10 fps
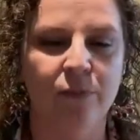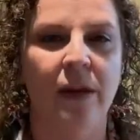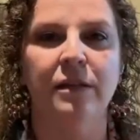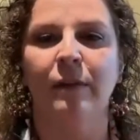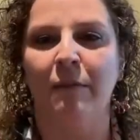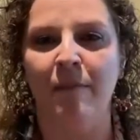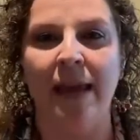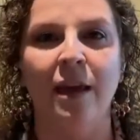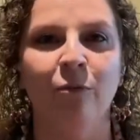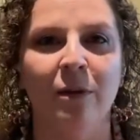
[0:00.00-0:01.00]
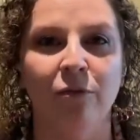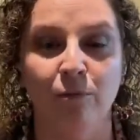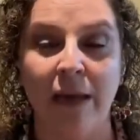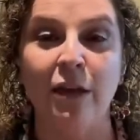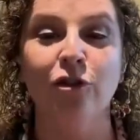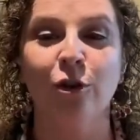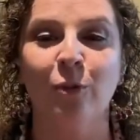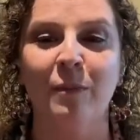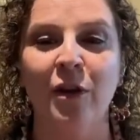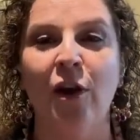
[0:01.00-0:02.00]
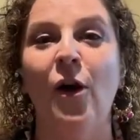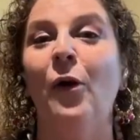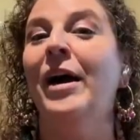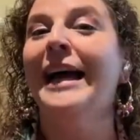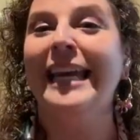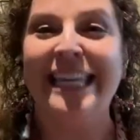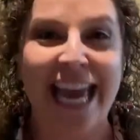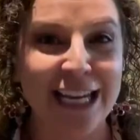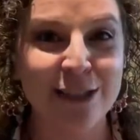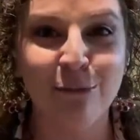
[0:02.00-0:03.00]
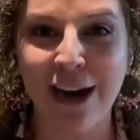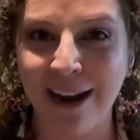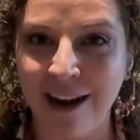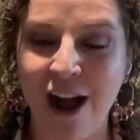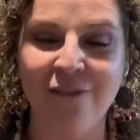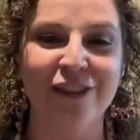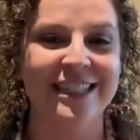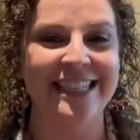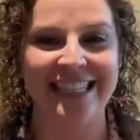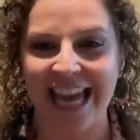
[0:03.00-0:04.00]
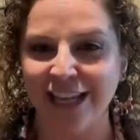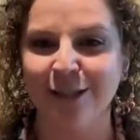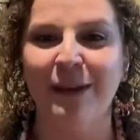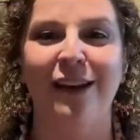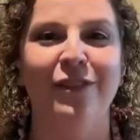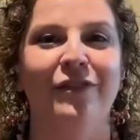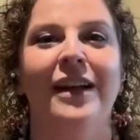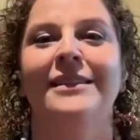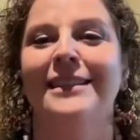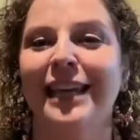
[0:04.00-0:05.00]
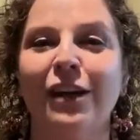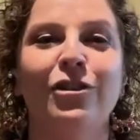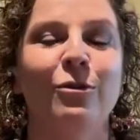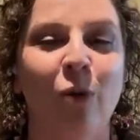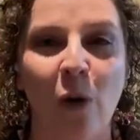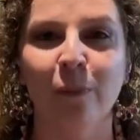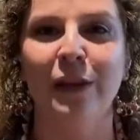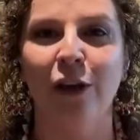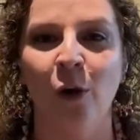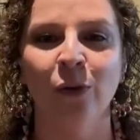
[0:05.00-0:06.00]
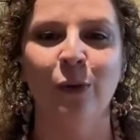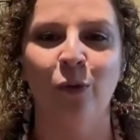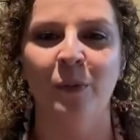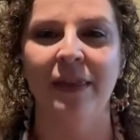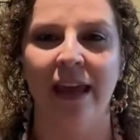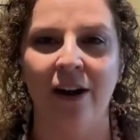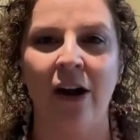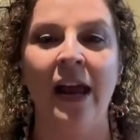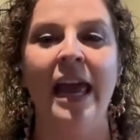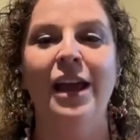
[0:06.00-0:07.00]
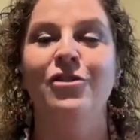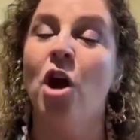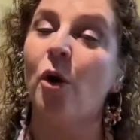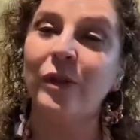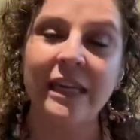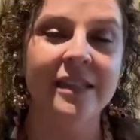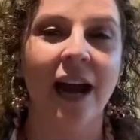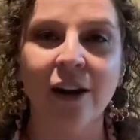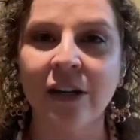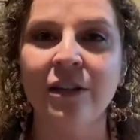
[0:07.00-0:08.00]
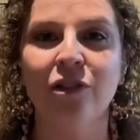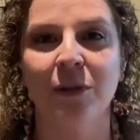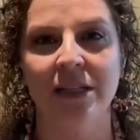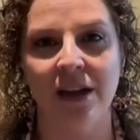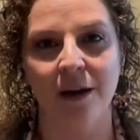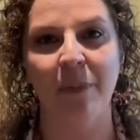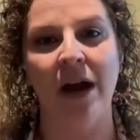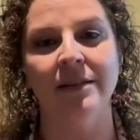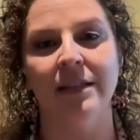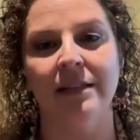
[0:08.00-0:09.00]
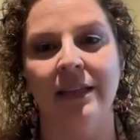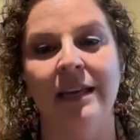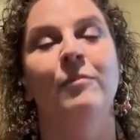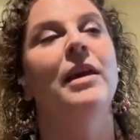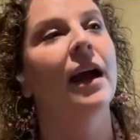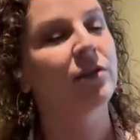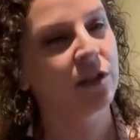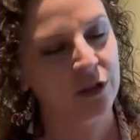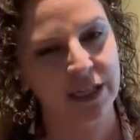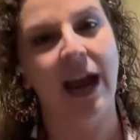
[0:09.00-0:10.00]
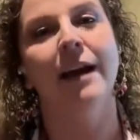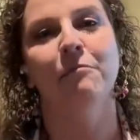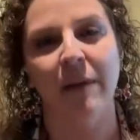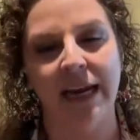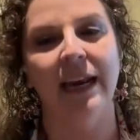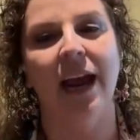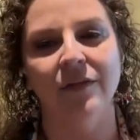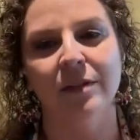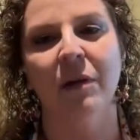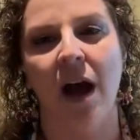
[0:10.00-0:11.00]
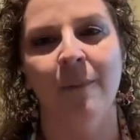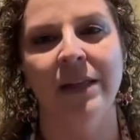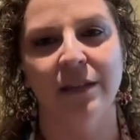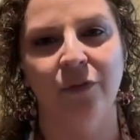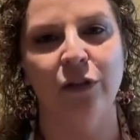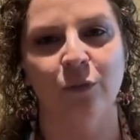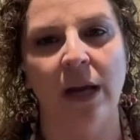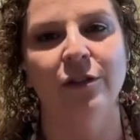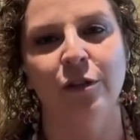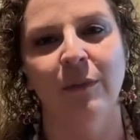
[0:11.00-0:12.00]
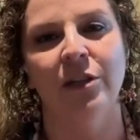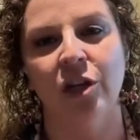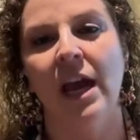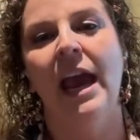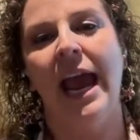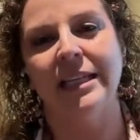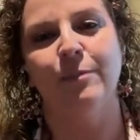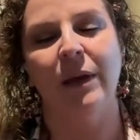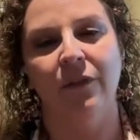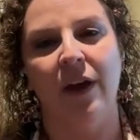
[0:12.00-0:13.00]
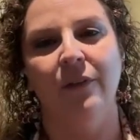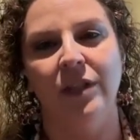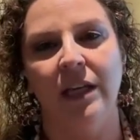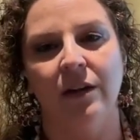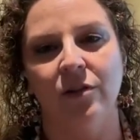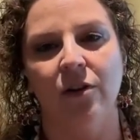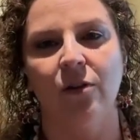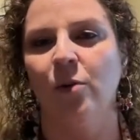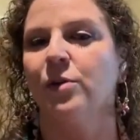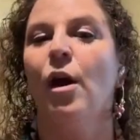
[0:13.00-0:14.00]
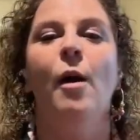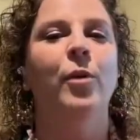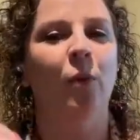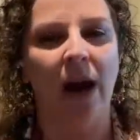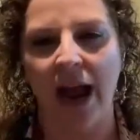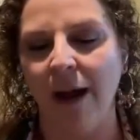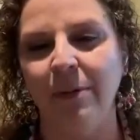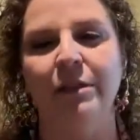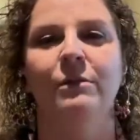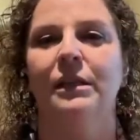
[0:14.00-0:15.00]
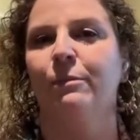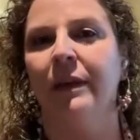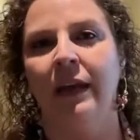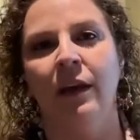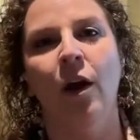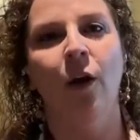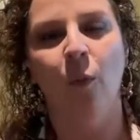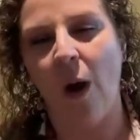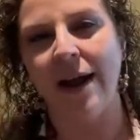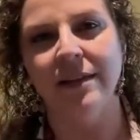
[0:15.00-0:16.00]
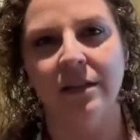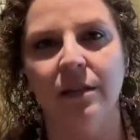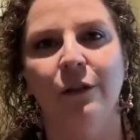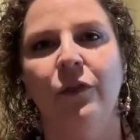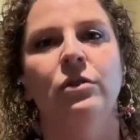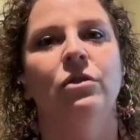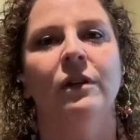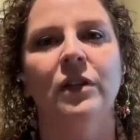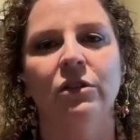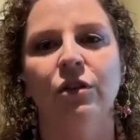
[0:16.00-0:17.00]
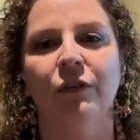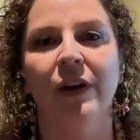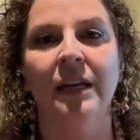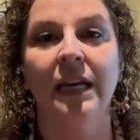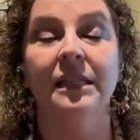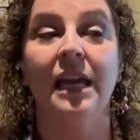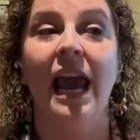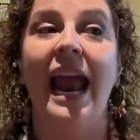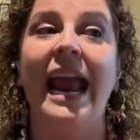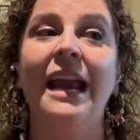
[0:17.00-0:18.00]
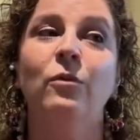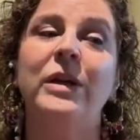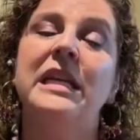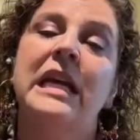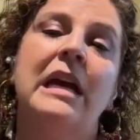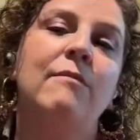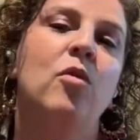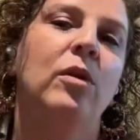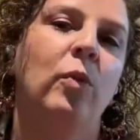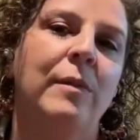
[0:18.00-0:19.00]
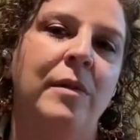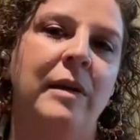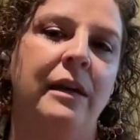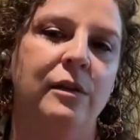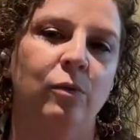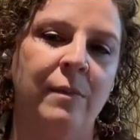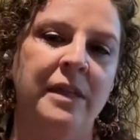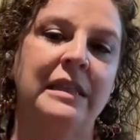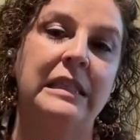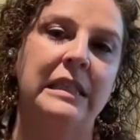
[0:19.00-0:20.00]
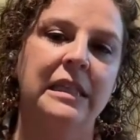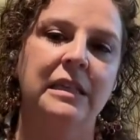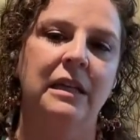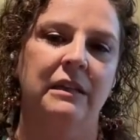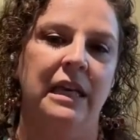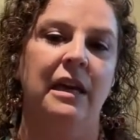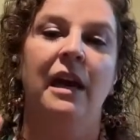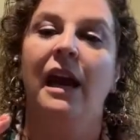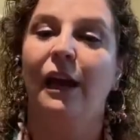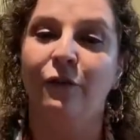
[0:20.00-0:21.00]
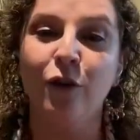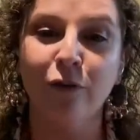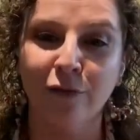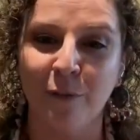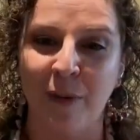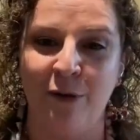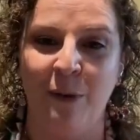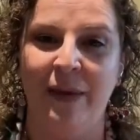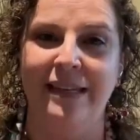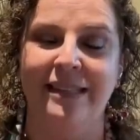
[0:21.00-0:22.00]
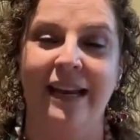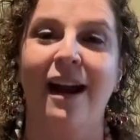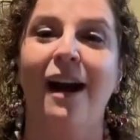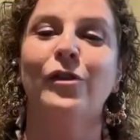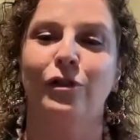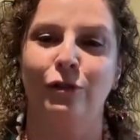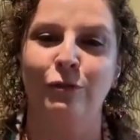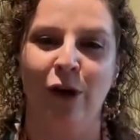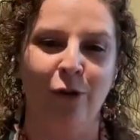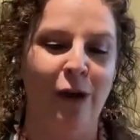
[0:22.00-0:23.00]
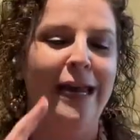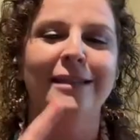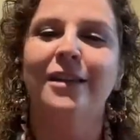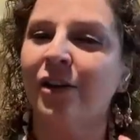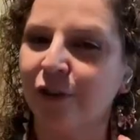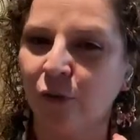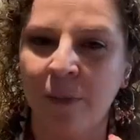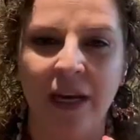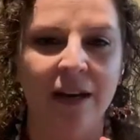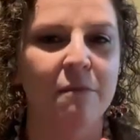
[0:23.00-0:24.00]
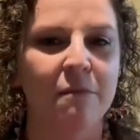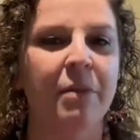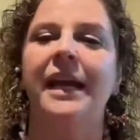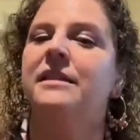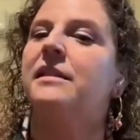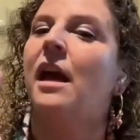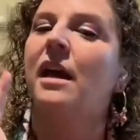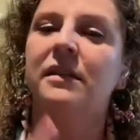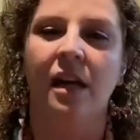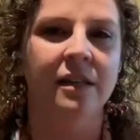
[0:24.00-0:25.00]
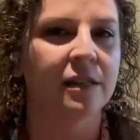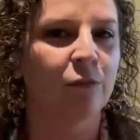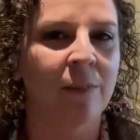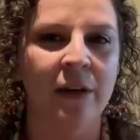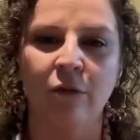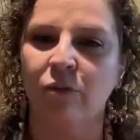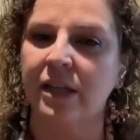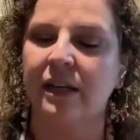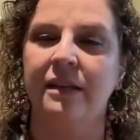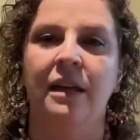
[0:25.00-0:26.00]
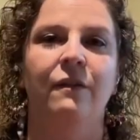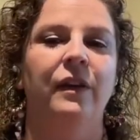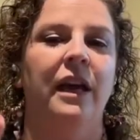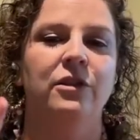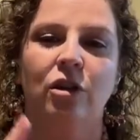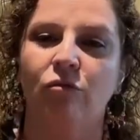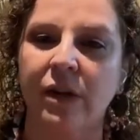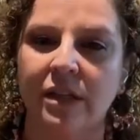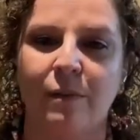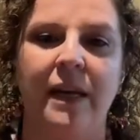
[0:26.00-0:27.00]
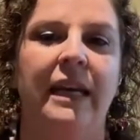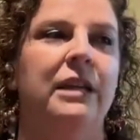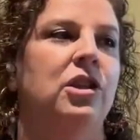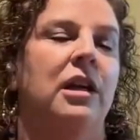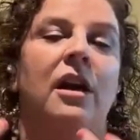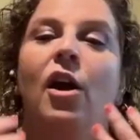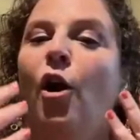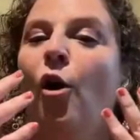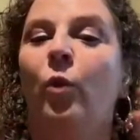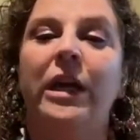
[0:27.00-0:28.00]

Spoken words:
safe space, like making sure women know, yes, we're at conferences, yes, we have events, yes, you won't be the only woman there. No, the entire industry is not a Ponzi scheme. Yes, your dad might have some comments if he's read too much SBF FTX articles, but we're happy to explain why this is the future of digital finance. And we need more women because women statistically, if you've ever been to a BSA conference, you know, tons of women in compliance, tons of women in risk identification, risk mitigation.